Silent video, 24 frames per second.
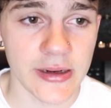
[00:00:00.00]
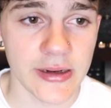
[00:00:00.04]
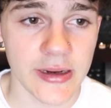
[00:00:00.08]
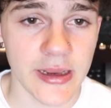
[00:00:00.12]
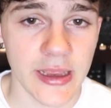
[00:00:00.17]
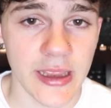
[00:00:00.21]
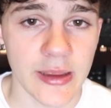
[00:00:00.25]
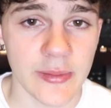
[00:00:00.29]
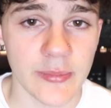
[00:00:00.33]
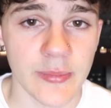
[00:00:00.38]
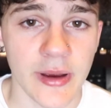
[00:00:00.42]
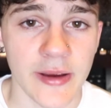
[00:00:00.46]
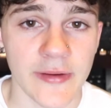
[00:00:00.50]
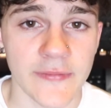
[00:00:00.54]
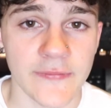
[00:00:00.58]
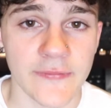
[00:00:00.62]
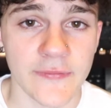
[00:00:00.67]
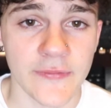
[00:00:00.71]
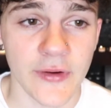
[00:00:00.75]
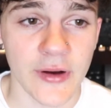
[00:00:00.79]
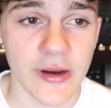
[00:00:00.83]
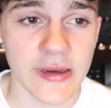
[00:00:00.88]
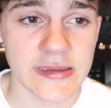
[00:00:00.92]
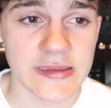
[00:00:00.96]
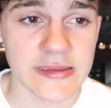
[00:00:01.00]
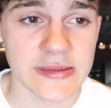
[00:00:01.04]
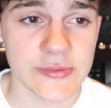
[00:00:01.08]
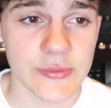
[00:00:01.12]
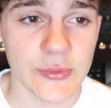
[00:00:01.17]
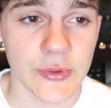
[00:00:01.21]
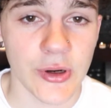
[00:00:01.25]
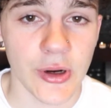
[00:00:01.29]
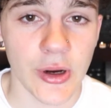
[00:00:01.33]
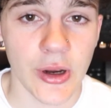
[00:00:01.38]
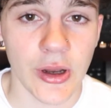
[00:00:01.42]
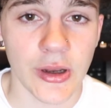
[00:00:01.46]
and my friends
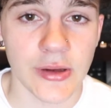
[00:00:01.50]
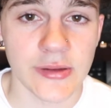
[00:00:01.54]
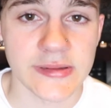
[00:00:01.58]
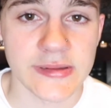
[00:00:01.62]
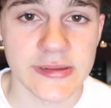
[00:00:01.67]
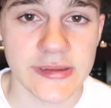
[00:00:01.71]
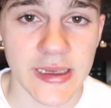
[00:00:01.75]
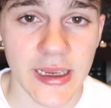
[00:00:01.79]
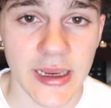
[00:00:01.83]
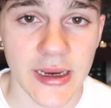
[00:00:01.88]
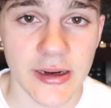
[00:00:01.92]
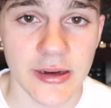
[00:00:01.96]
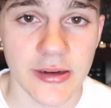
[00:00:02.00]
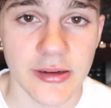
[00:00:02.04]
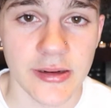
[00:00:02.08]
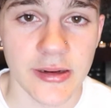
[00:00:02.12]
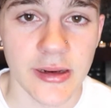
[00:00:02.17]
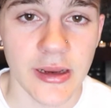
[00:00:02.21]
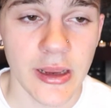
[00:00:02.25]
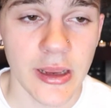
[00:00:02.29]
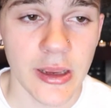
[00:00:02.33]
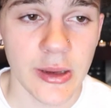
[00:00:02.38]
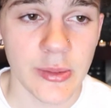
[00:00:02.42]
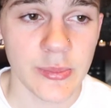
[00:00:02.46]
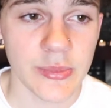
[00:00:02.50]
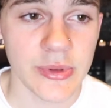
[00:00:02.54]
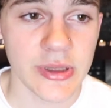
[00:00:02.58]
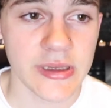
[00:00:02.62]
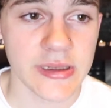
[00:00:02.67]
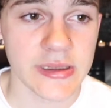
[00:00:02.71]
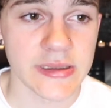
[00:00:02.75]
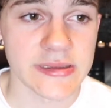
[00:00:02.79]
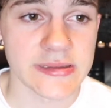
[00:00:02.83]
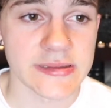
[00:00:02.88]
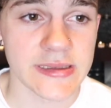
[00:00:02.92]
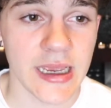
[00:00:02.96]
were all scared
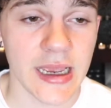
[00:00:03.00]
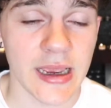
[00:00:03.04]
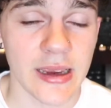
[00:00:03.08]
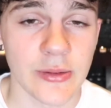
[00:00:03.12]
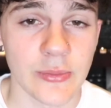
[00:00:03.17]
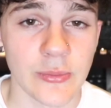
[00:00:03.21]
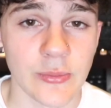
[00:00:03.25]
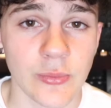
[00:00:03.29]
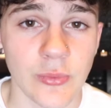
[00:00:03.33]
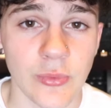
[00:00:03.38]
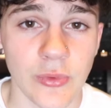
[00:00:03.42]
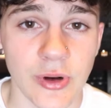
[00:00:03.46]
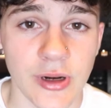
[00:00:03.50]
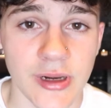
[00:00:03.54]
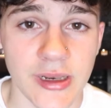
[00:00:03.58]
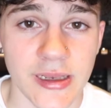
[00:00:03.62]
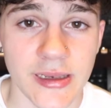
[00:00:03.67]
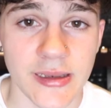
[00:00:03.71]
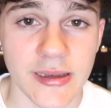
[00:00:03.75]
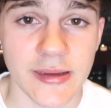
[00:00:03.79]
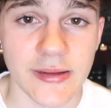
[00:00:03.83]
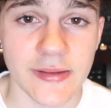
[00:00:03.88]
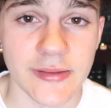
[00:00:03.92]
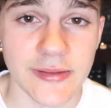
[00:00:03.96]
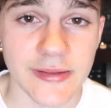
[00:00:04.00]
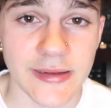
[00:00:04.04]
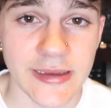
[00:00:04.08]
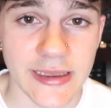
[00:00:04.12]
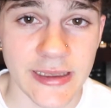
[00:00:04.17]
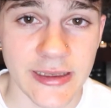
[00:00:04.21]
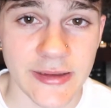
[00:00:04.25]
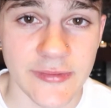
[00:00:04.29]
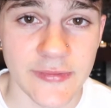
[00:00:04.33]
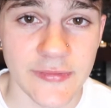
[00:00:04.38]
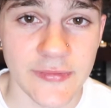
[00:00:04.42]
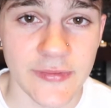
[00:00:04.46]
because I wouldn't
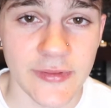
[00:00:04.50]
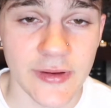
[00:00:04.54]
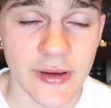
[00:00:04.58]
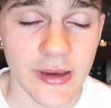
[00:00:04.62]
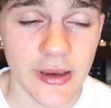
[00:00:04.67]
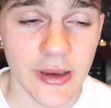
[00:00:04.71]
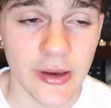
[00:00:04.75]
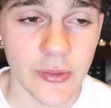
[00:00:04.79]
leave.